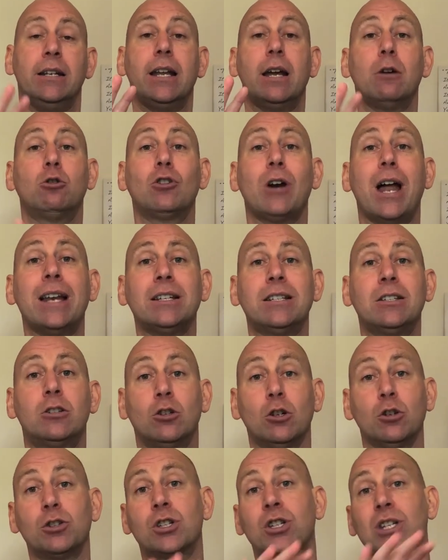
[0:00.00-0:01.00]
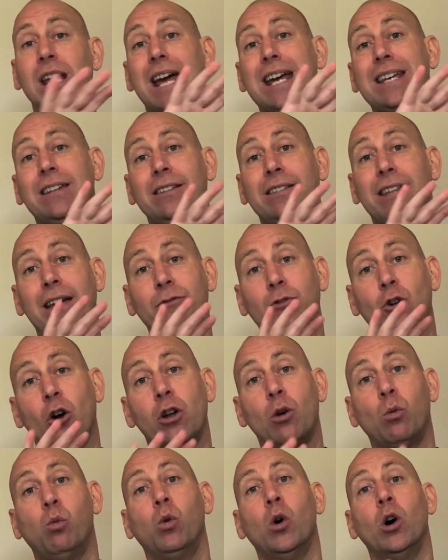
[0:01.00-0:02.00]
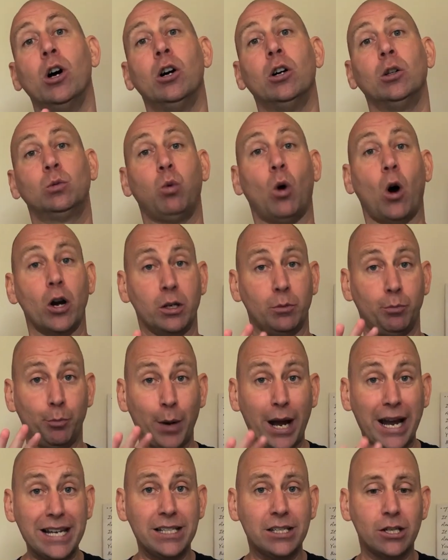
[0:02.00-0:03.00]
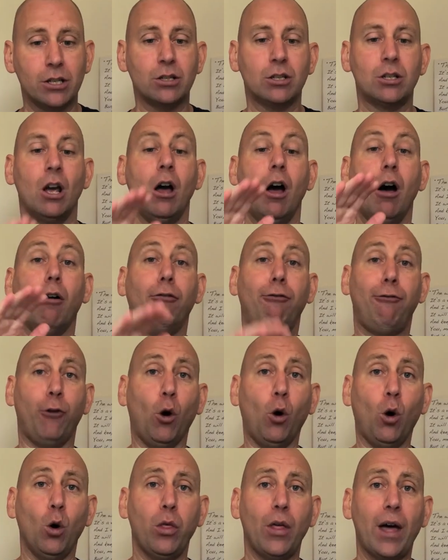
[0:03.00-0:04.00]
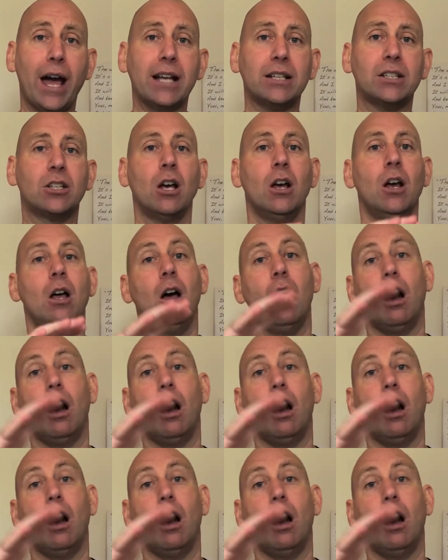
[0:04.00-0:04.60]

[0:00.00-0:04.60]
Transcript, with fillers: Now, Grant does say that they've got a worldwide patent for that.